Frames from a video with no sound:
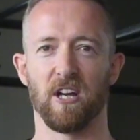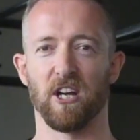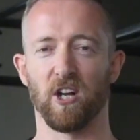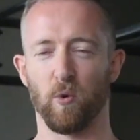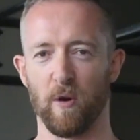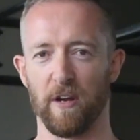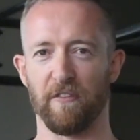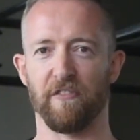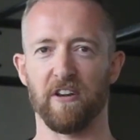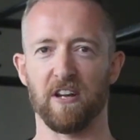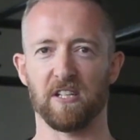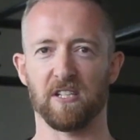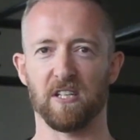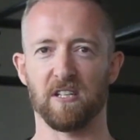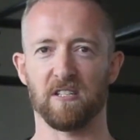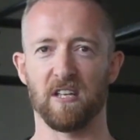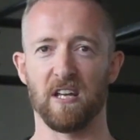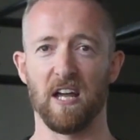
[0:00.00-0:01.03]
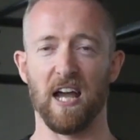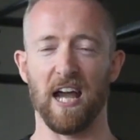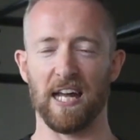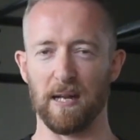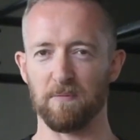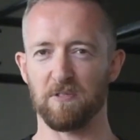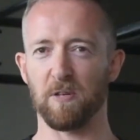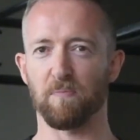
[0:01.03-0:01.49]
quick fixes,
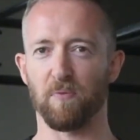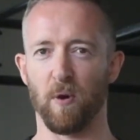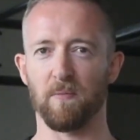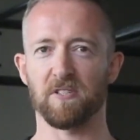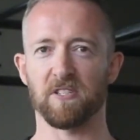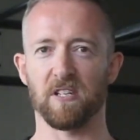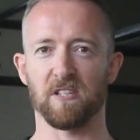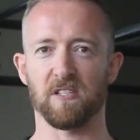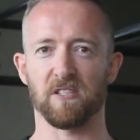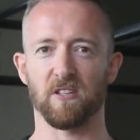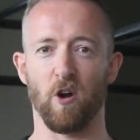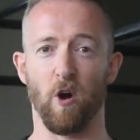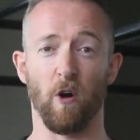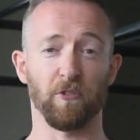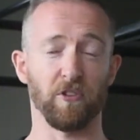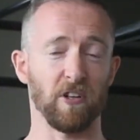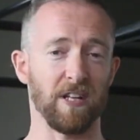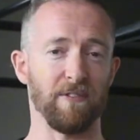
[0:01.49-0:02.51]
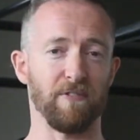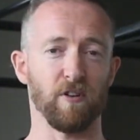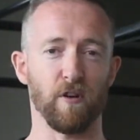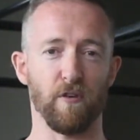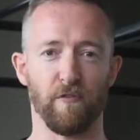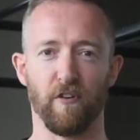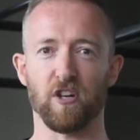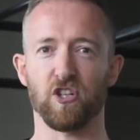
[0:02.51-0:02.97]
and empty promises, often leaving
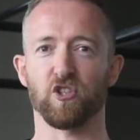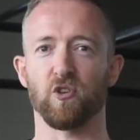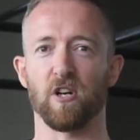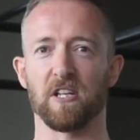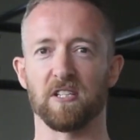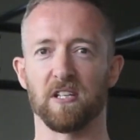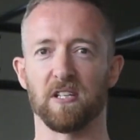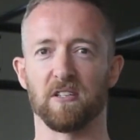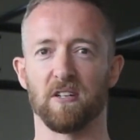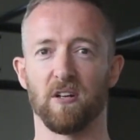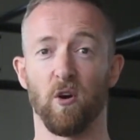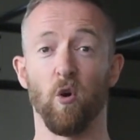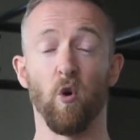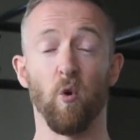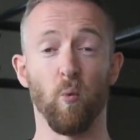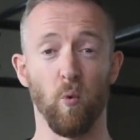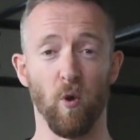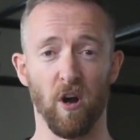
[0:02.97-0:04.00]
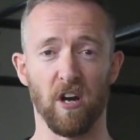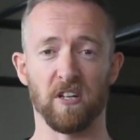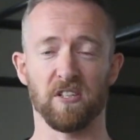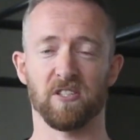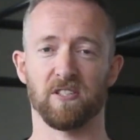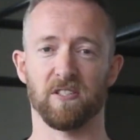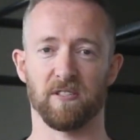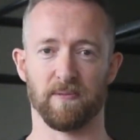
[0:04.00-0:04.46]
you frustrated or
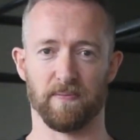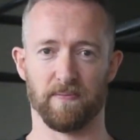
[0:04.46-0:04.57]
worse.